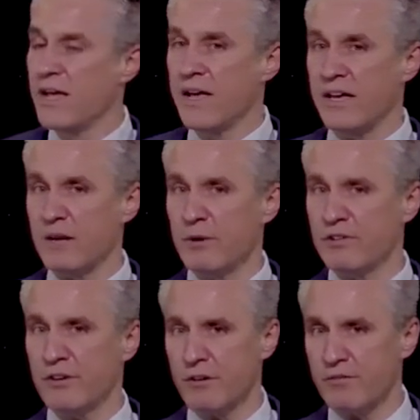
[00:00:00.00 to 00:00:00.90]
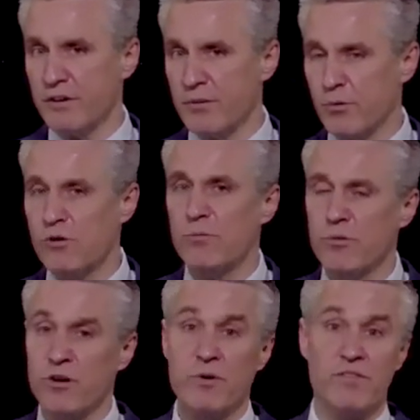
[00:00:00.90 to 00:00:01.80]
And I mentioned here a very important
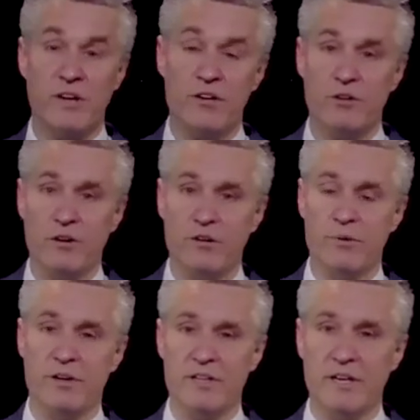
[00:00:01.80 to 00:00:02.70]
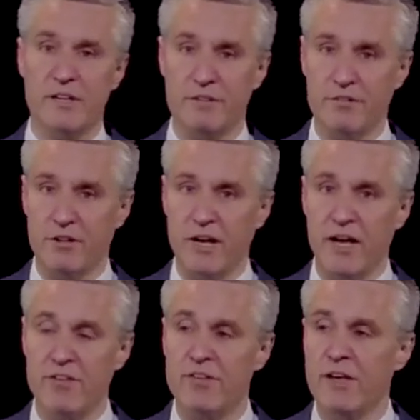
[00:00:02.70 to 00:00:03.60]
point we've not talked about yet in this
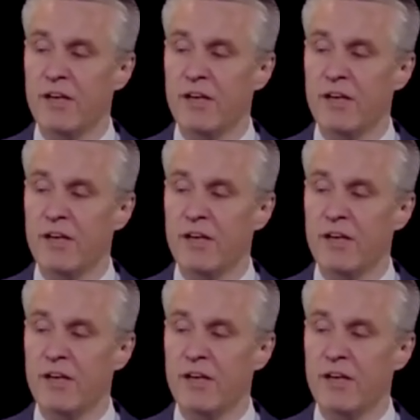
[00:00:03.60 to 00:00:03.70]
class,